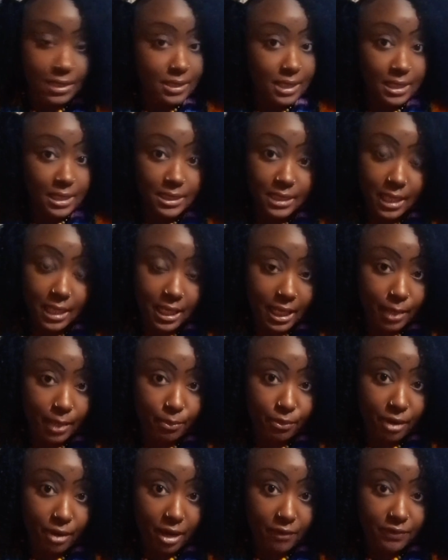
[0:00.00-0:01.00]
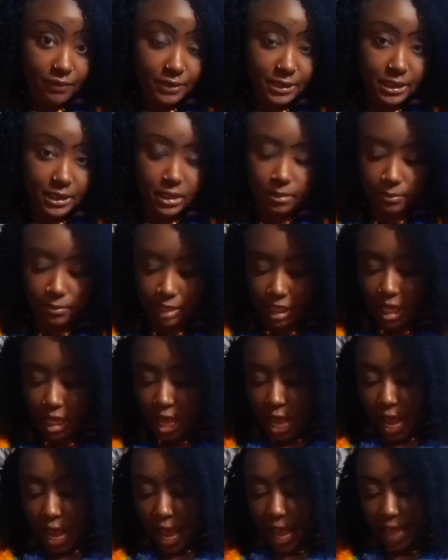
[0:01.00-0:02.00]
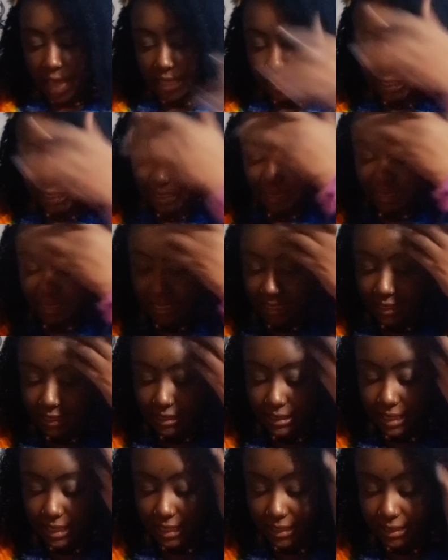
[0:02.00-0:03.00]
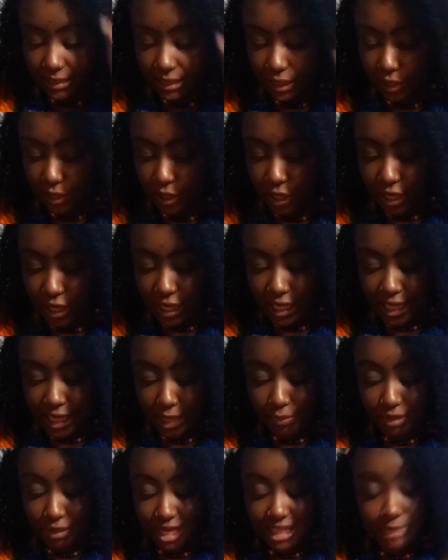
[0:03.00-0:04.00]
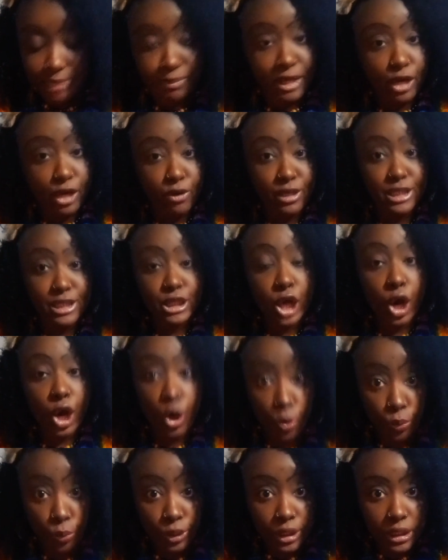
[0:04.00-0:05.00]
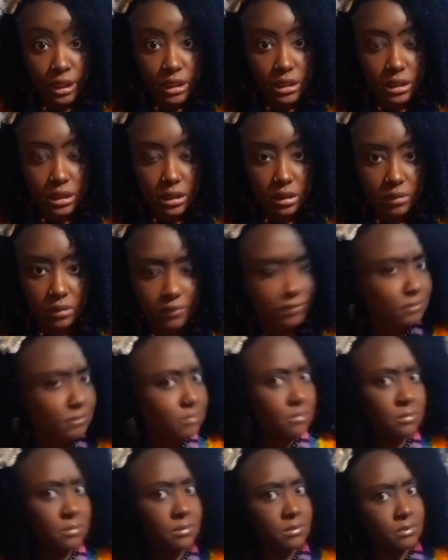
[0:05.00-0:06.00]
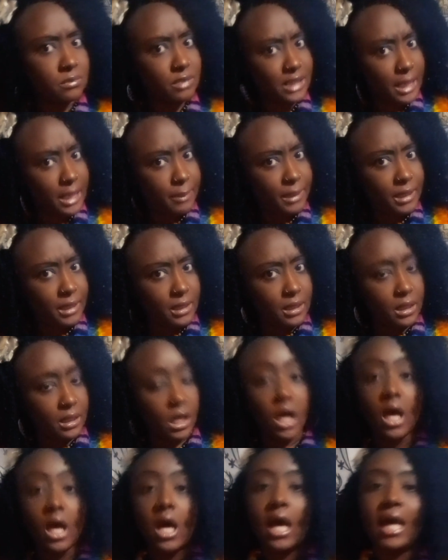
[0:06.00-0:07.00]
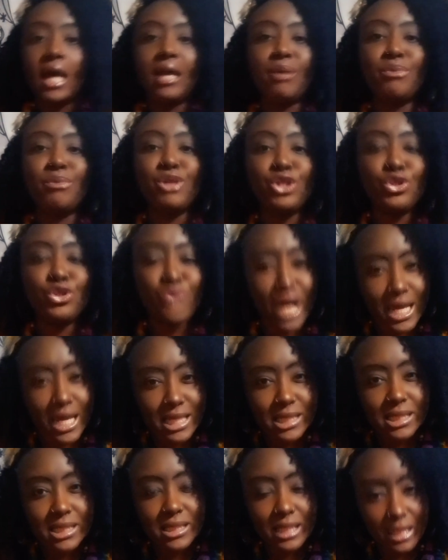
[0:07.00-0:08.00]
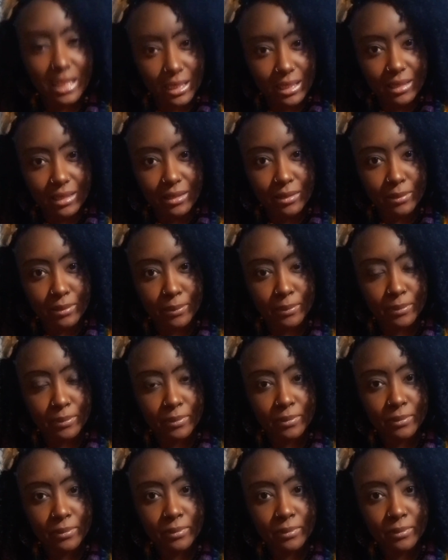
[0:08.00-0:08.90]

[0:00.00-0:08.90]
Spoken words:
That sounds like prophecy to me. And listen, it says here, he will not speak on his own initiative. What that mean? It means you got to seek him.